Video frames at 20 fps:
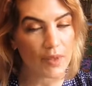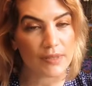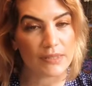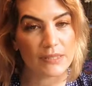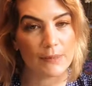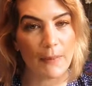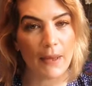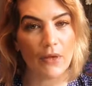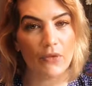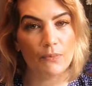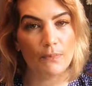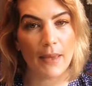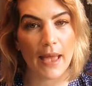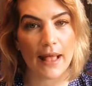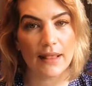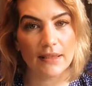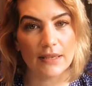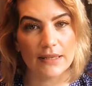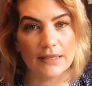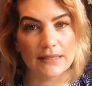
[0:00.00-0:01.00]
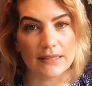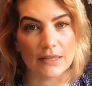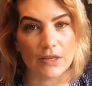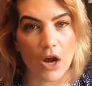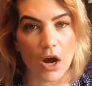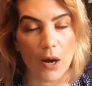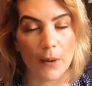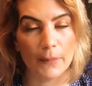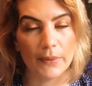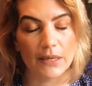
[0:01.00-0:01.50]
It's about balance and
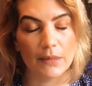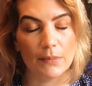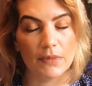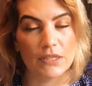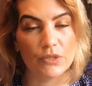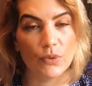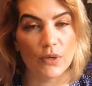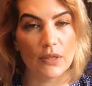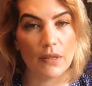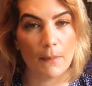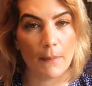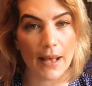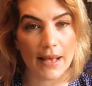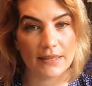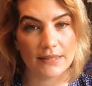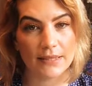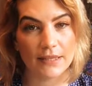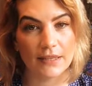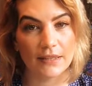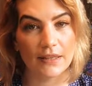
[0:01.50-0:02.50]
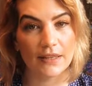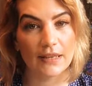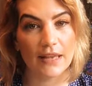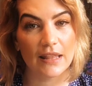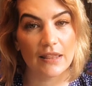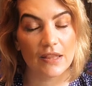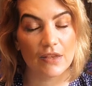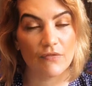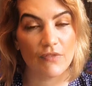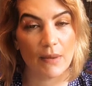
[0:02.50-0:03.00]
harmony between the masculine
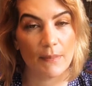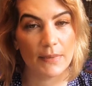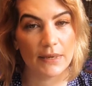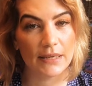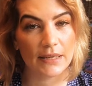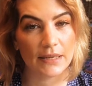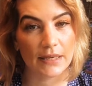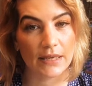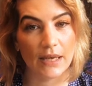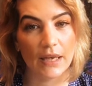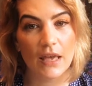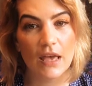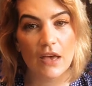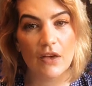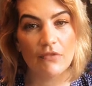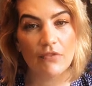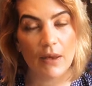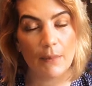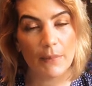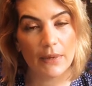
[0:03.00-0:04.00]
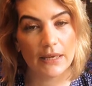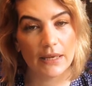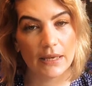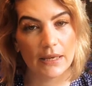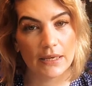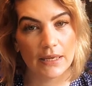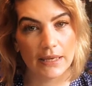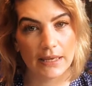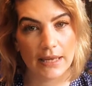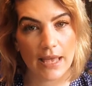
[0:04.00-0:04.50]
and the
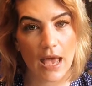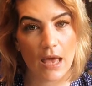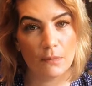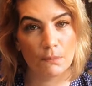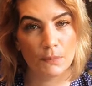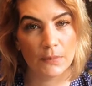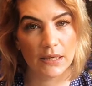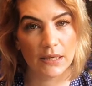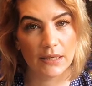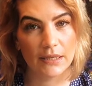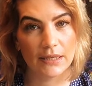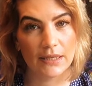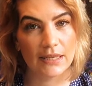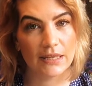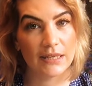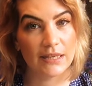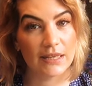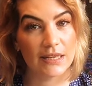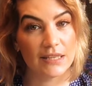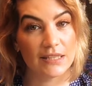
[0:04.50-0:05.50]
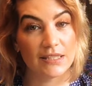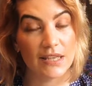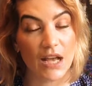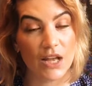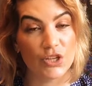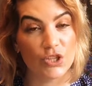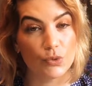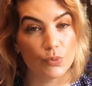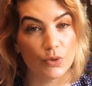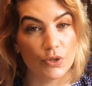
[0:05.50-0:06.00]
feminine. It can mean getting in
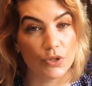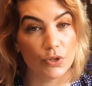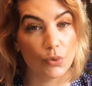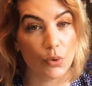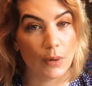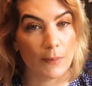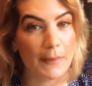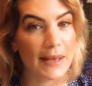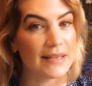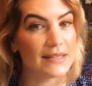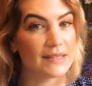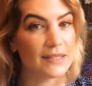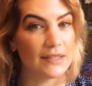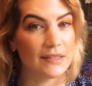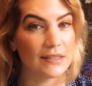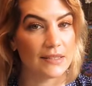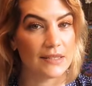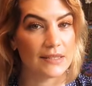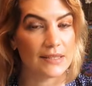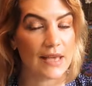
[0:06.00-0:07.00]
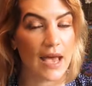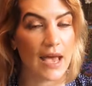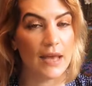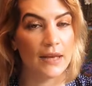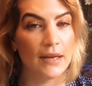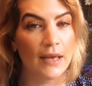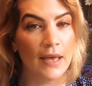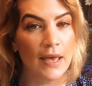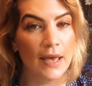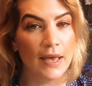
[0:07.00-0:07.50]
touch with your masculine
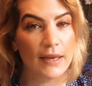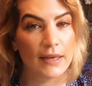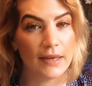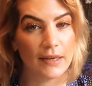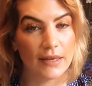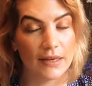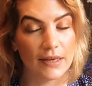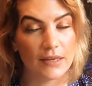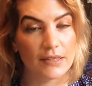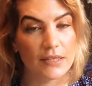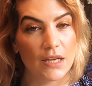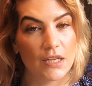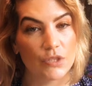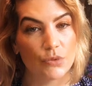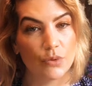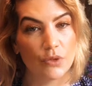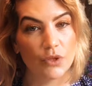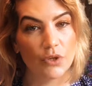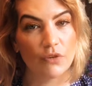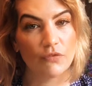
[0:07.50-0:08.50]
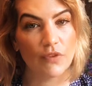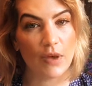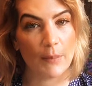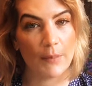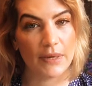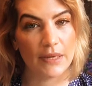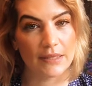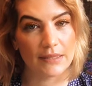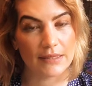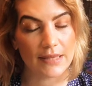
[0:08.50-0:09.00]
side, getting in touch with your
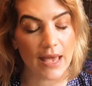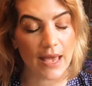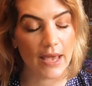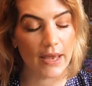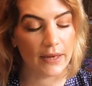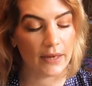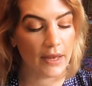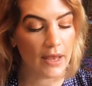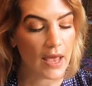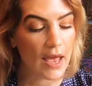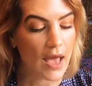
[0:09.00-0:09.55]
feminine side.